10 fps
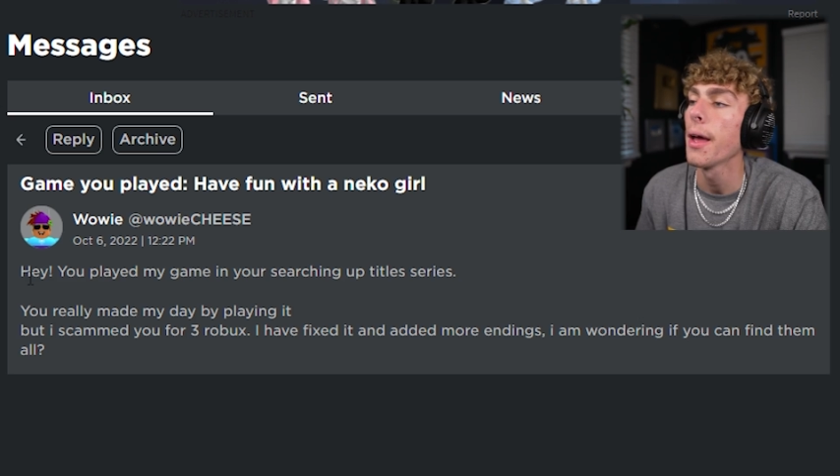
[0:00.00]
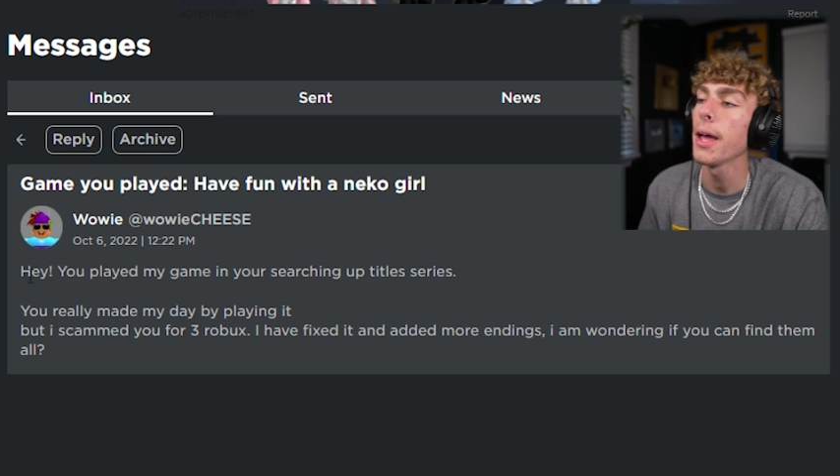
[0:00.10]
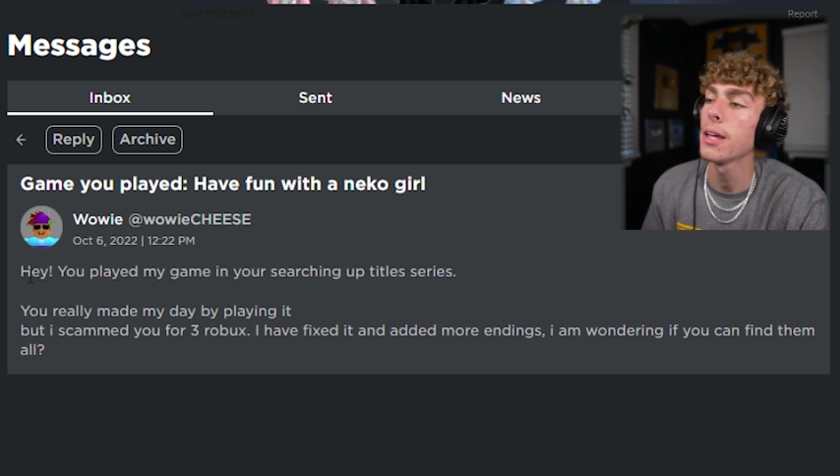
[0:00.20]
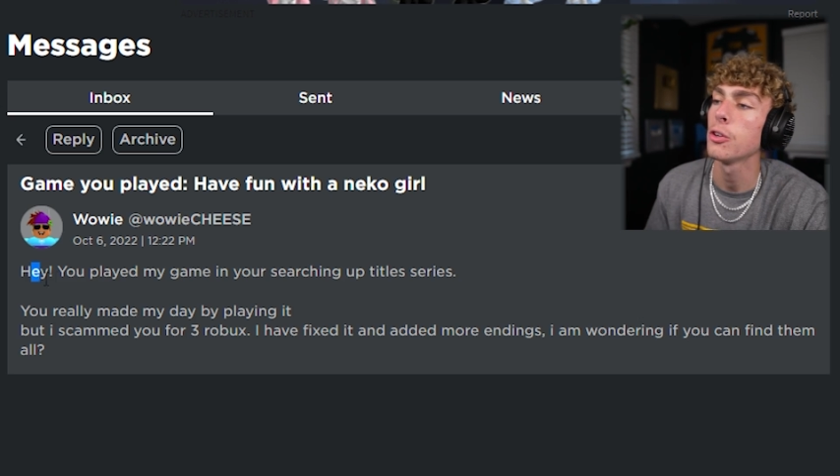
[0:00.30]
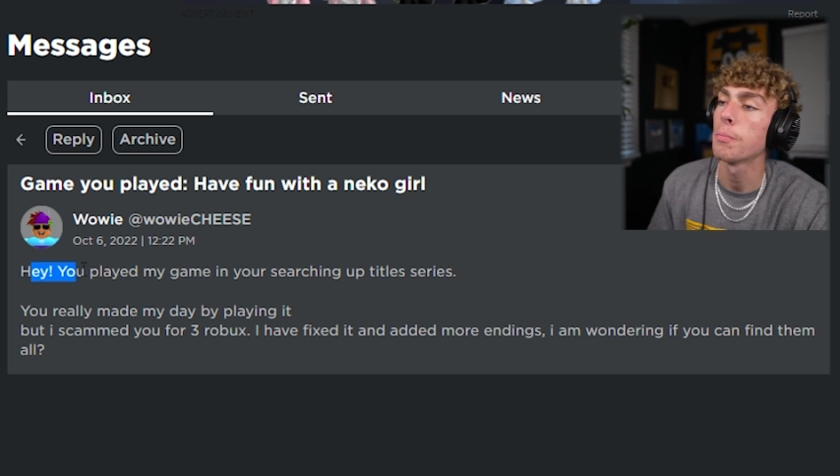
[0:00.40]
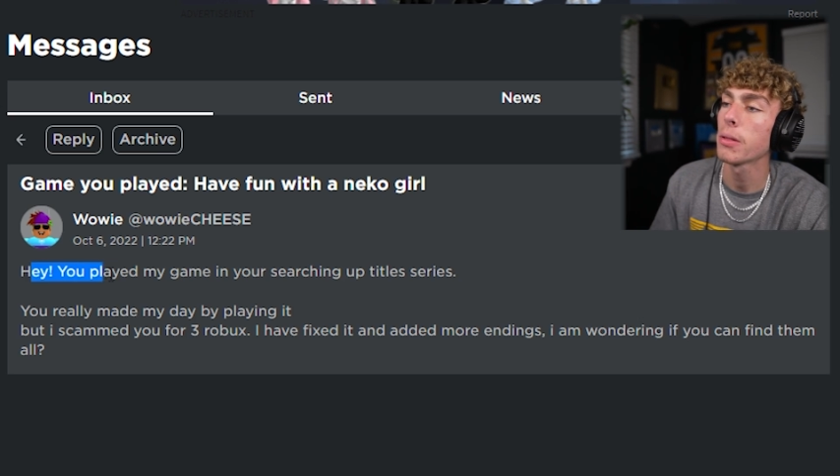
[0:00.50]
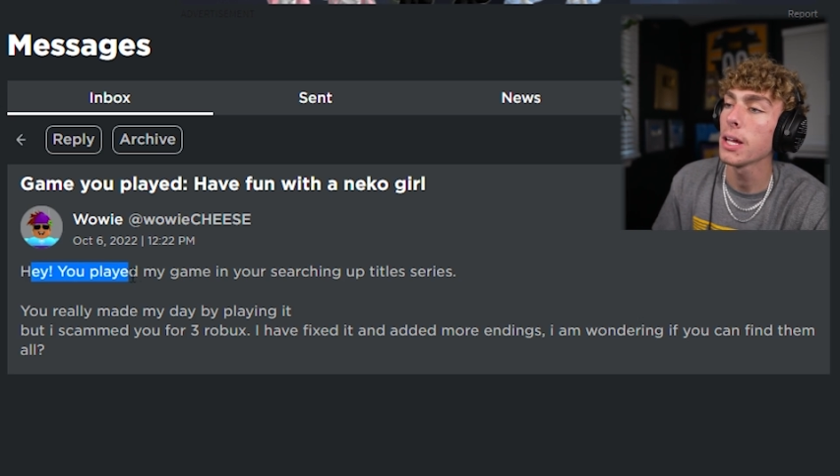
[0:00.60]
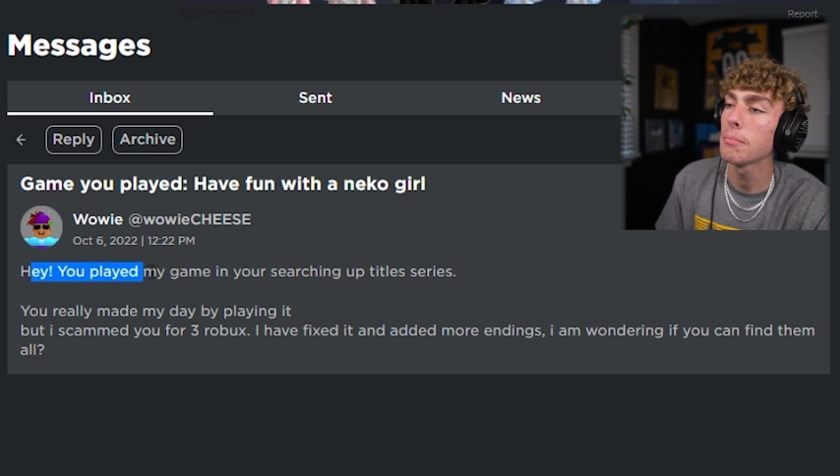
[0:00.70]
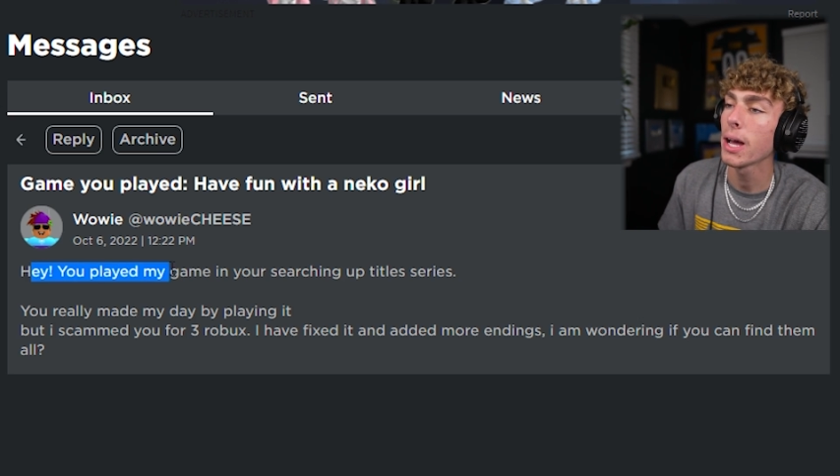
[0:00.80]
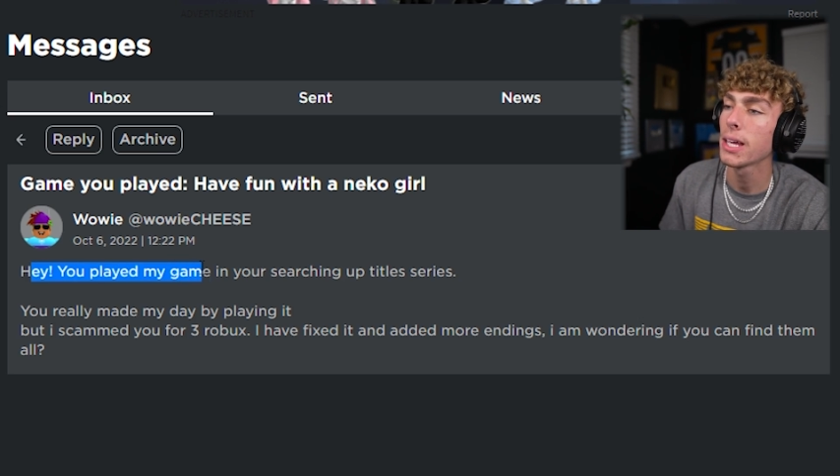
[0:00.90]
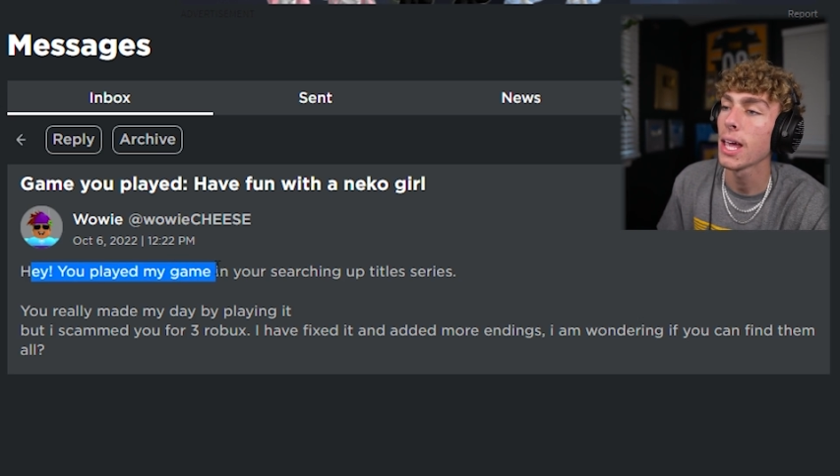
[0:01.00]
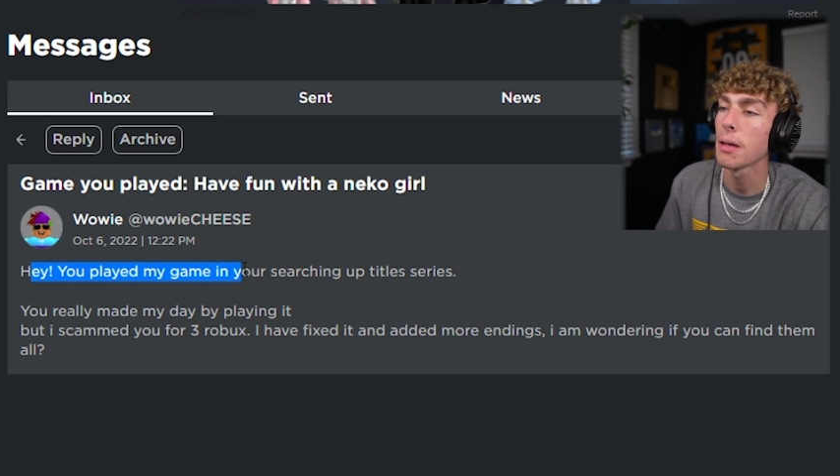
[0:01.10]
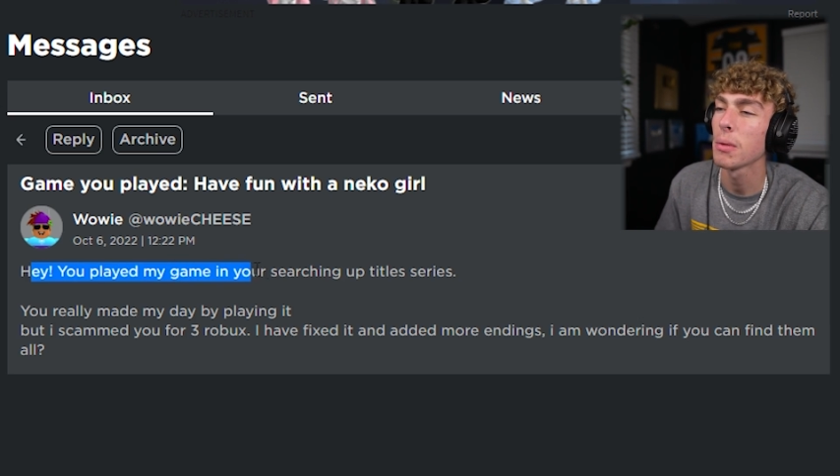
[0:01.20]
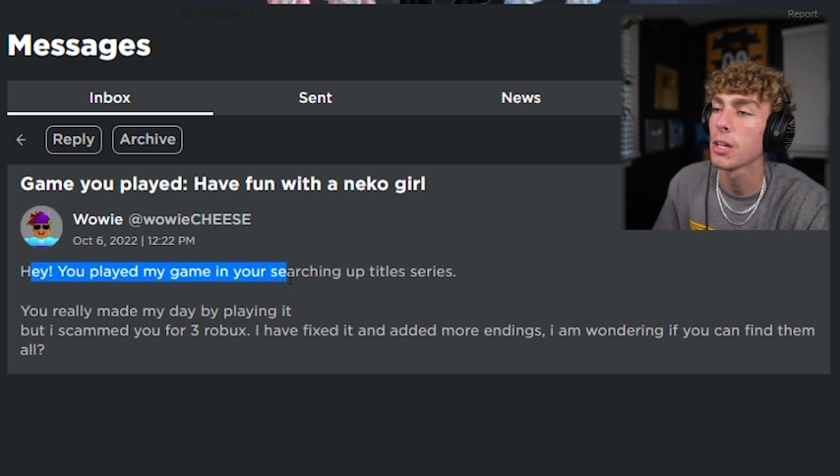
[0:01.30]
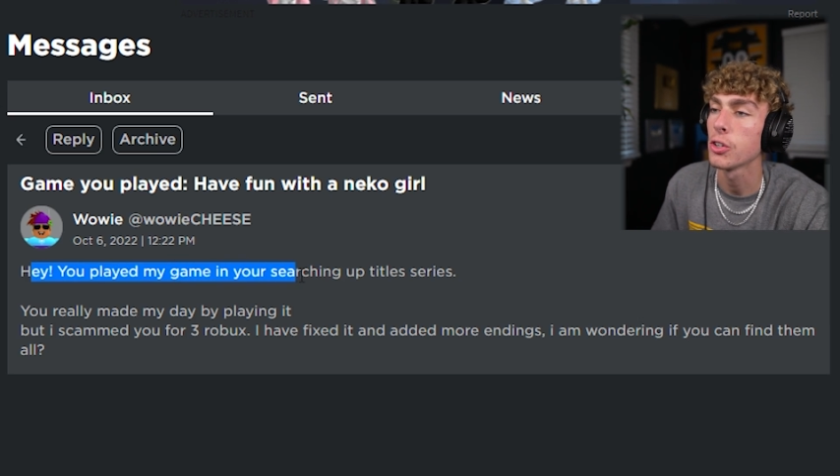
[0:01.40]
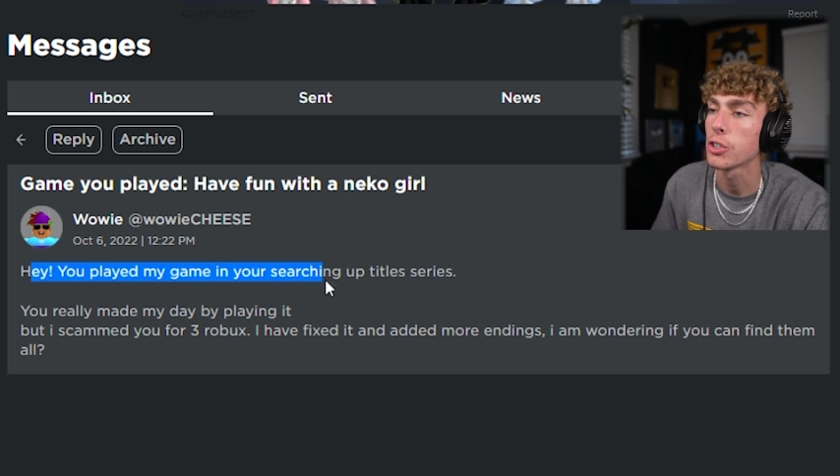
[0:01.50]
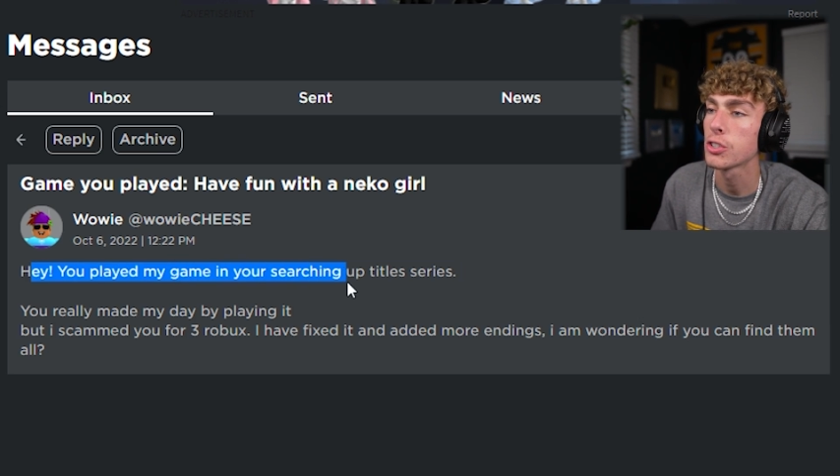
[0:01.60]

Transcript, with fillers: Hey, you played my game in your